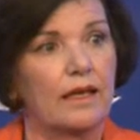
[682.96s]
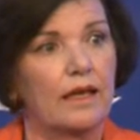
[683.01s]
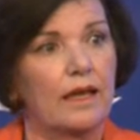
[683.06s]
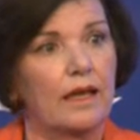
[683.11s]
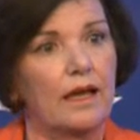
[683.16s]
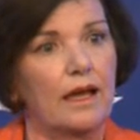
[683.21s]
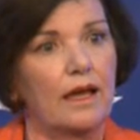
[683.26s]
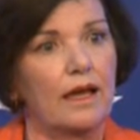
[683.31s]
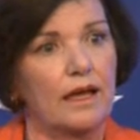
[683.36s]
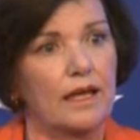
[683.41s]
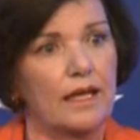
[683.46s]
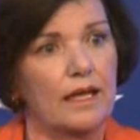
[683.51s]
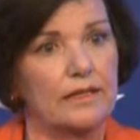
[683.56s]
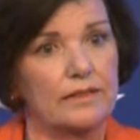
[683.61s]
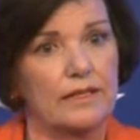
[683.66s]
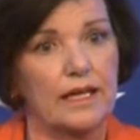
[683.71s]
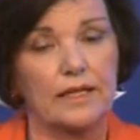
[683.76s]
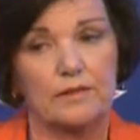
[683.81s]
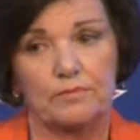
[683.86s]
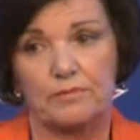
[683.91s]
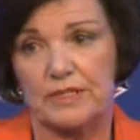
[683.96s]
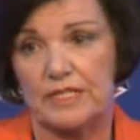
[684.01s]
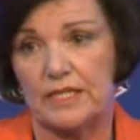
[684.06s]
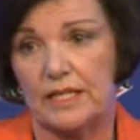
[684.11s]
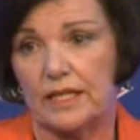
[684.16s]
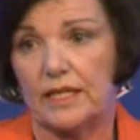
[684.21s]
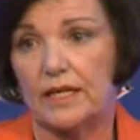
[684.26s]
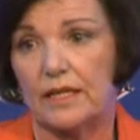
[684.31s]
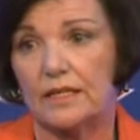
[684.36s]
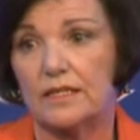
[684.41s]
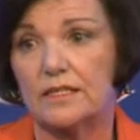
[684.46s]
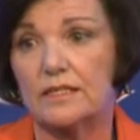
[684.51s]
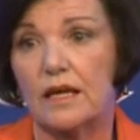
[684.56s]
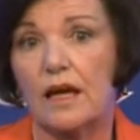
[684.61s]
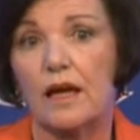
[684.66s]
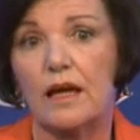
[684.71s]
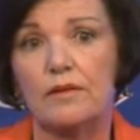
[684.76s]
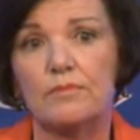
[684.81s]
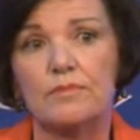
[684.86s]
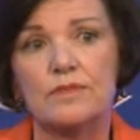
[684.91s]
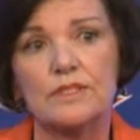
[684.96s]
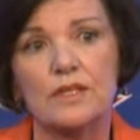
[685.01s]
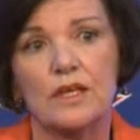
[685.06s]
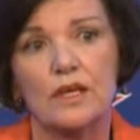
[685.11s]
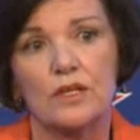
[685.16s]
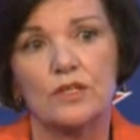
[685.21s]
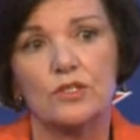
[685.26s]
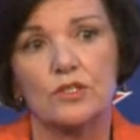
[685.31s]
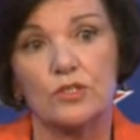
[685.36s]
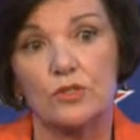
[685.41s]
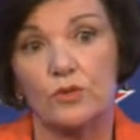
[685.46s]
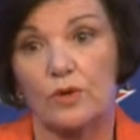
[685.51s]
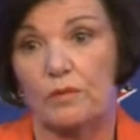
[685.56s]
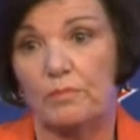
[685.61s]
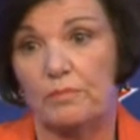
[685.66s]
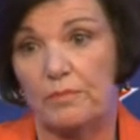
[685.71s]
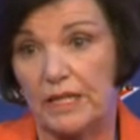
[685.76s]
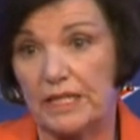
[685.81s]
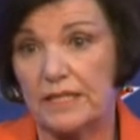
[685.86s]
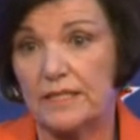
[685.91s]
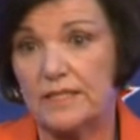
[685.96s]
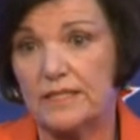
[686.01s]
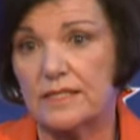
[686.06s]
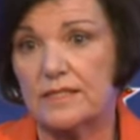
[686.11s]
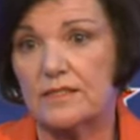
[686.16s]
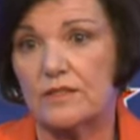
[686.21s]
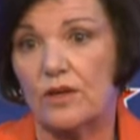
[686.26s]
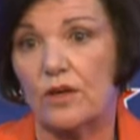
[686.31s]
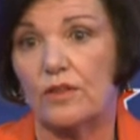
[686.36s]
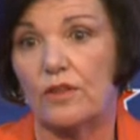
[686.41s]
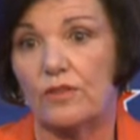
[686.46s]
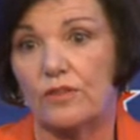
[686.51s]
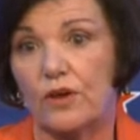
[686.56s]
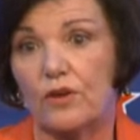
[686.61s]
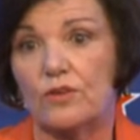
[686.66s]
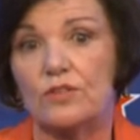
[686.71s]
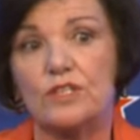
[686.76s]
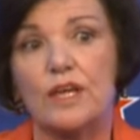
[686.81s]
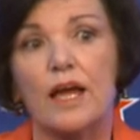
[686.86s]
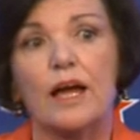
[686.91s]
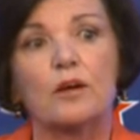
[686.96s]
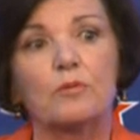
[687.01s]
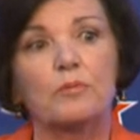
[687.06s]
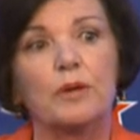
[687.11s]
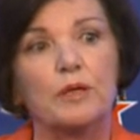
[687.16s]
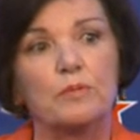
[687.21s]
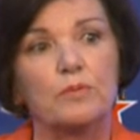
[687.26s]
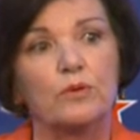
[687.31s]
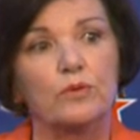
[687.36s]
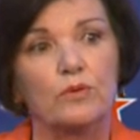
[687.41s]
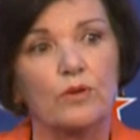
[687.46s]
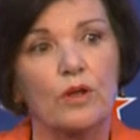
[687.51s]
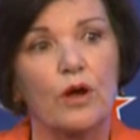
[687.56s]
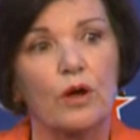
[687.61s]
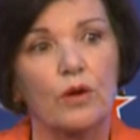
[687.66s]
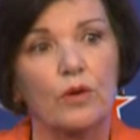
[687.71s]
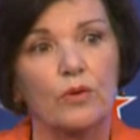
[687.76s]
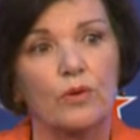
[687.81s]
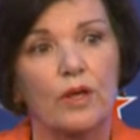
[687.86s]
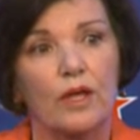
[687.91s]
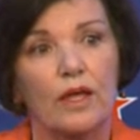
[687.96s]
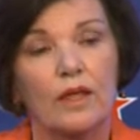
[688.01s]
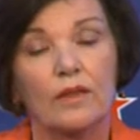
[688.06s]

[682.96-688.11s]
uh, at, at particular times to do a blitz so that those young people know